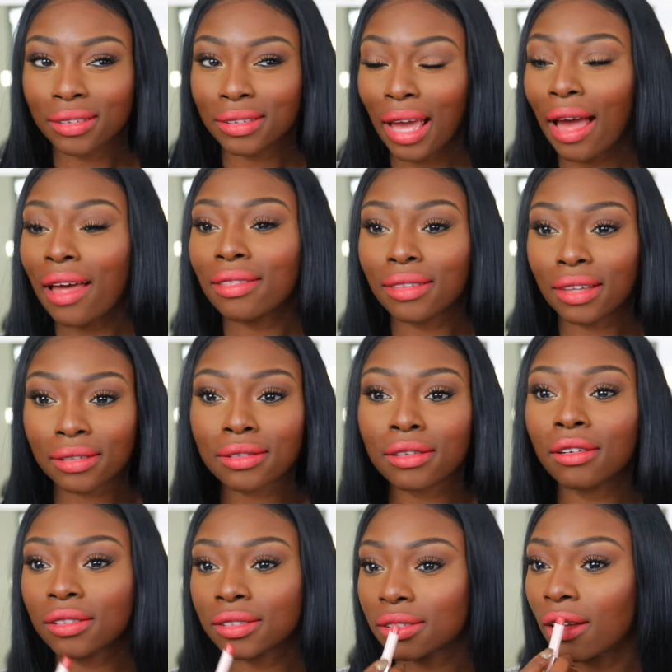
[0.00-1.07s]
Yeah, this
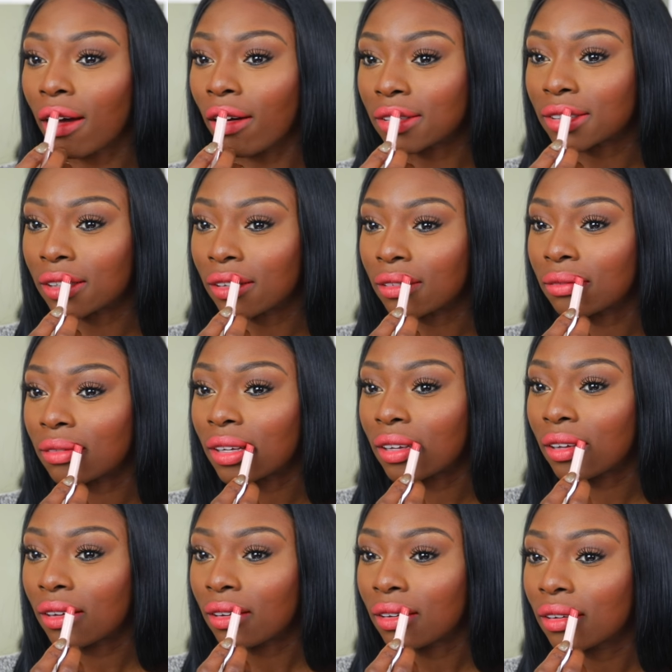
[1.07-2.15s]
looks auntie on
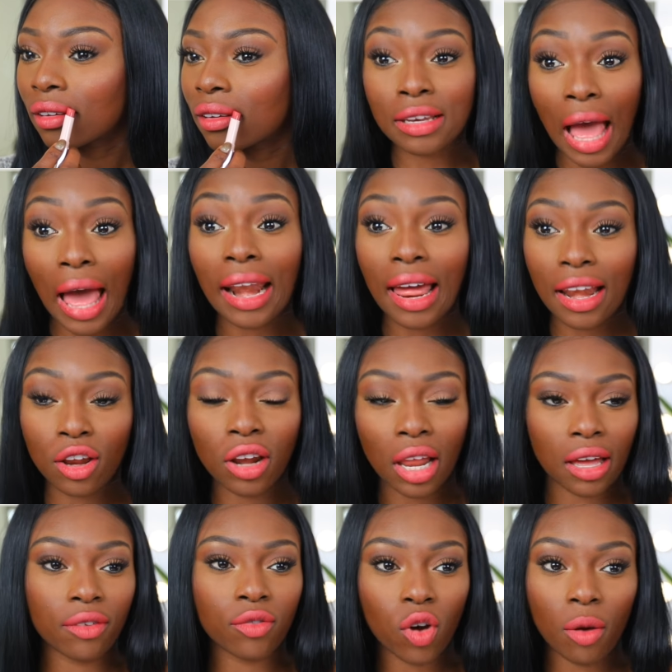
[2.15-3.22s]
me. And I look
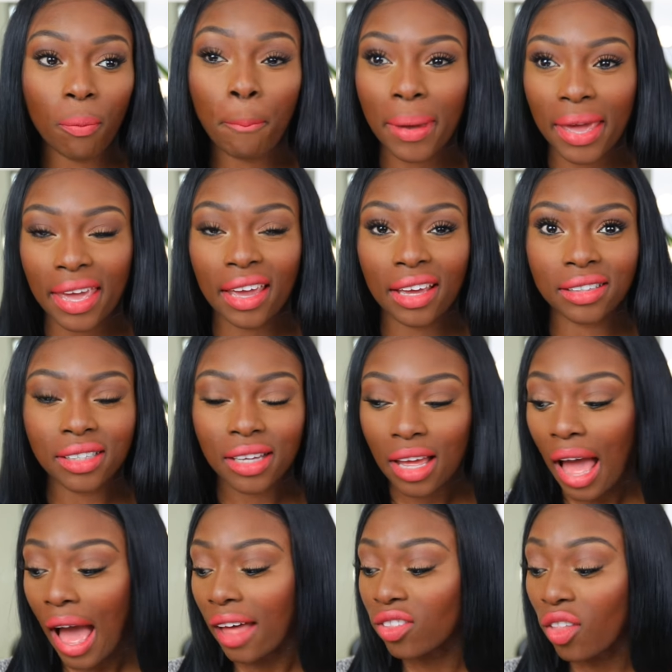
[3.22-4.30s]
like I've got a beard.
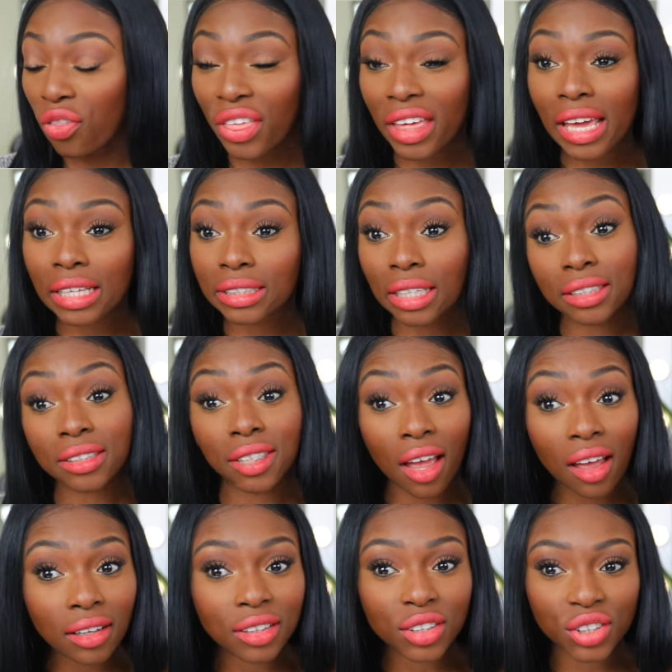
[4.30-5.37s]
And the thing is, there's
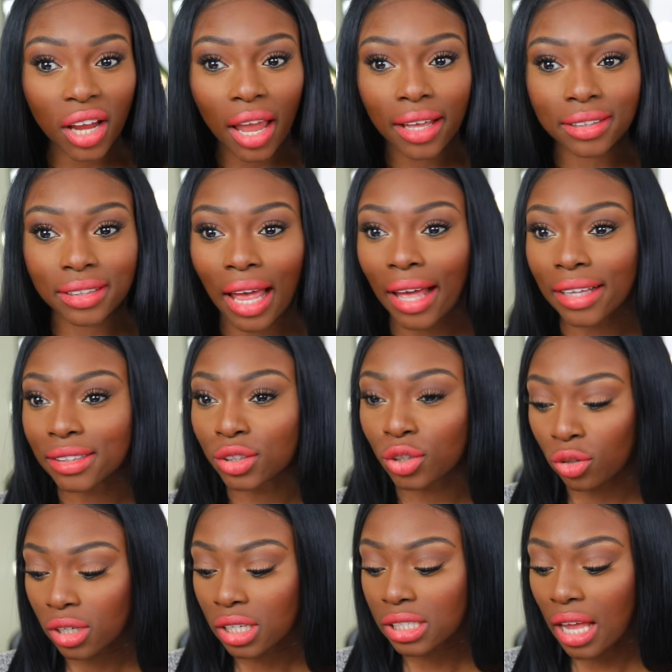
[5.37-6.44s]
certain shades that as
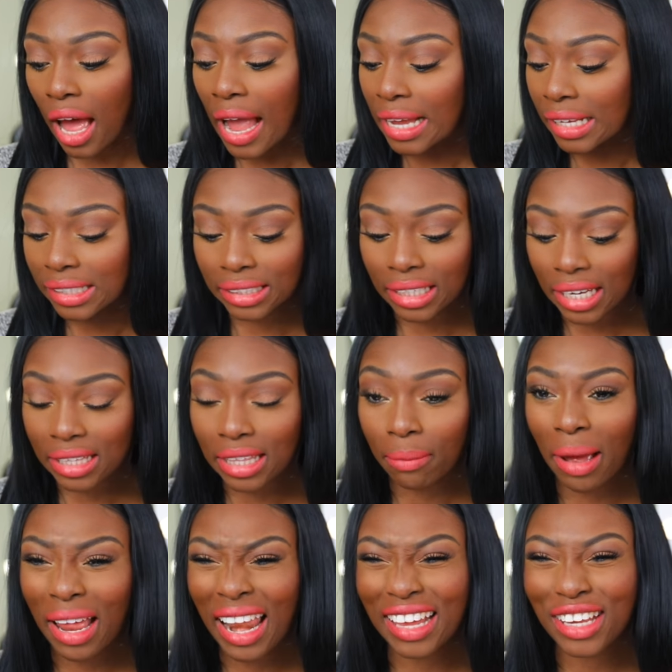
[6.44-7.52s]
soon as I see
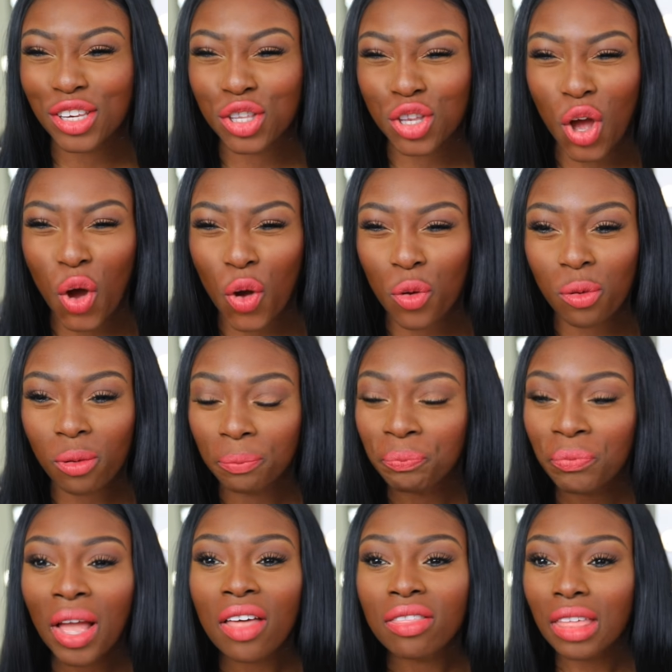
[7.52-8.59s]
them, I like know
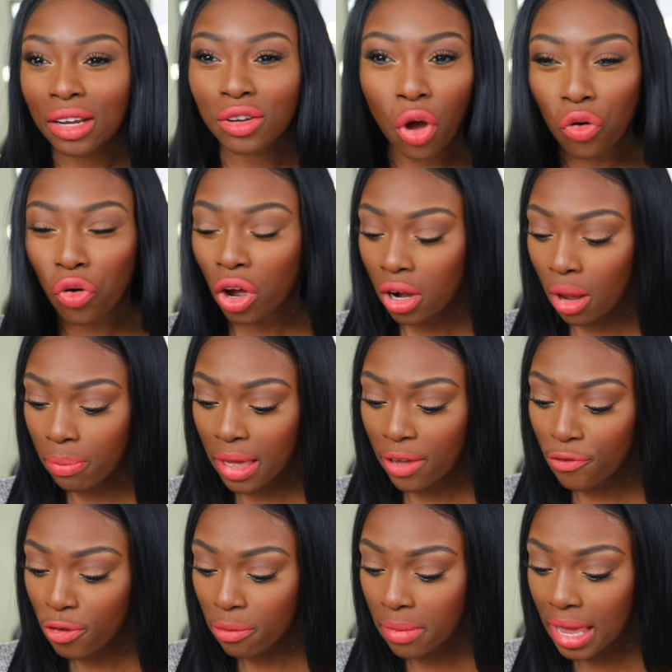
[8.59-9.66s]
they're not gonna be
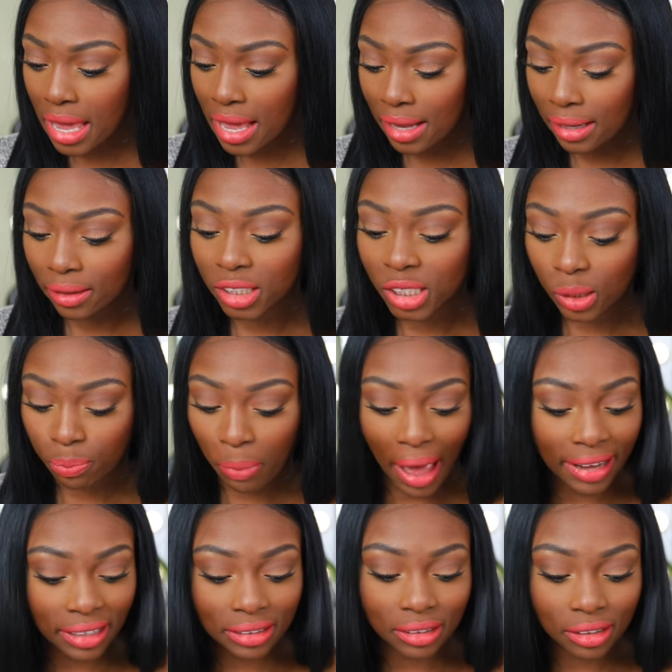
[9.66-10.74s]
for me.
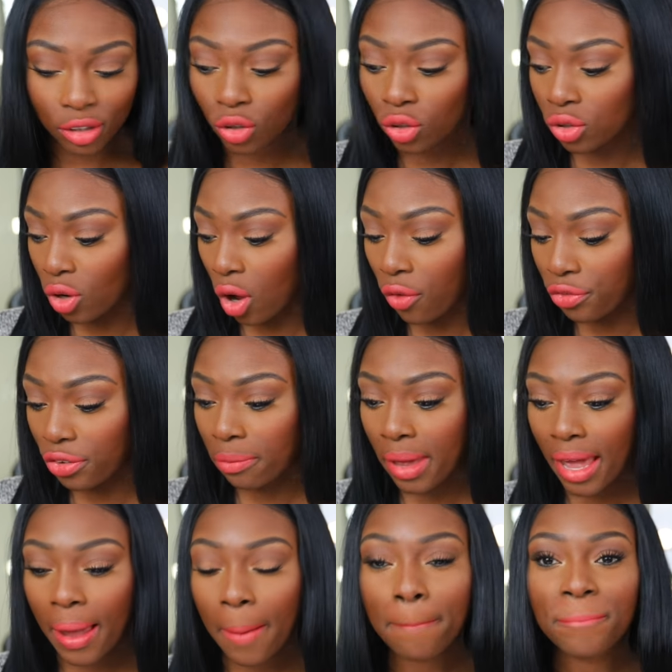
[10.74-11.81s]
Spanked, you're not for
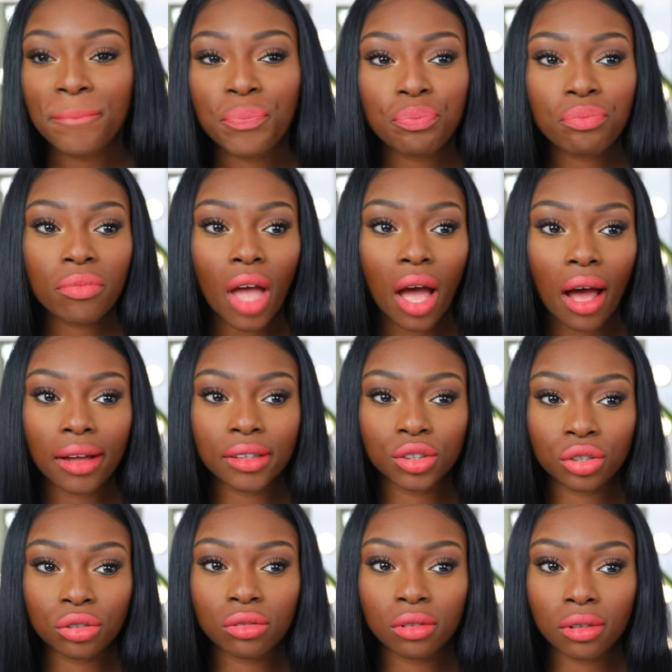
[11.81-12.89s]
me. I
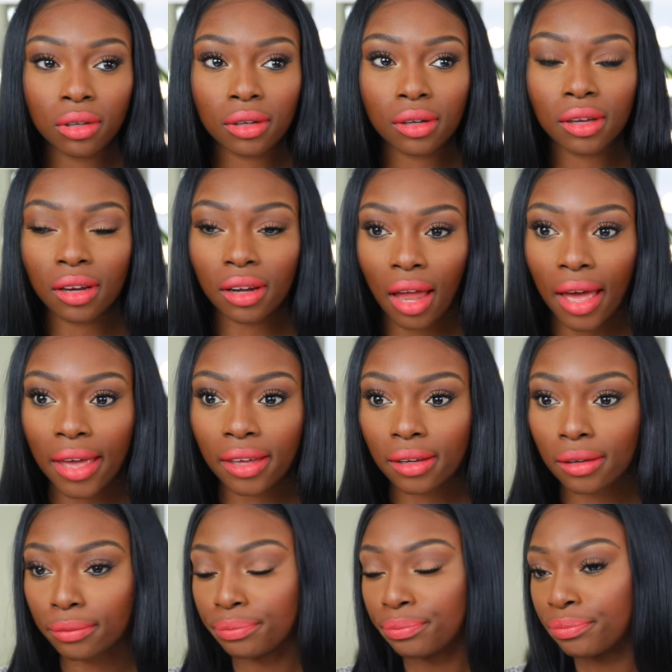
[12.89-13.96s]
do look
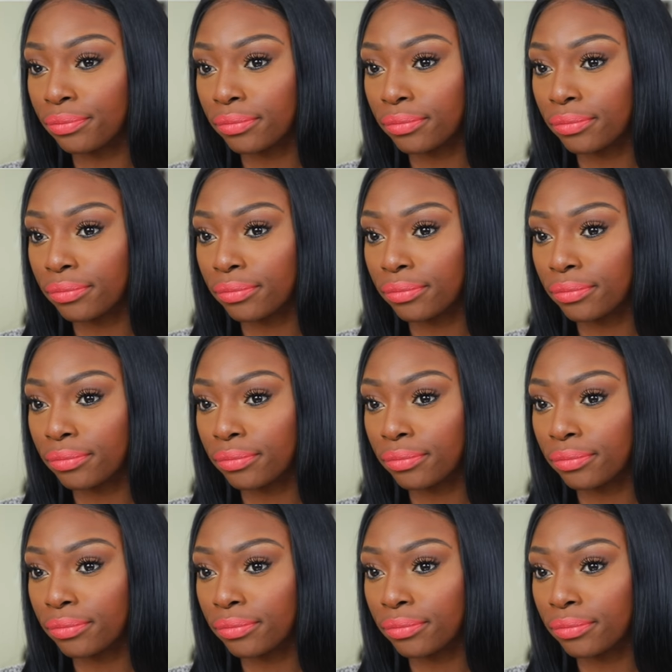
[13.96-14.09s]
like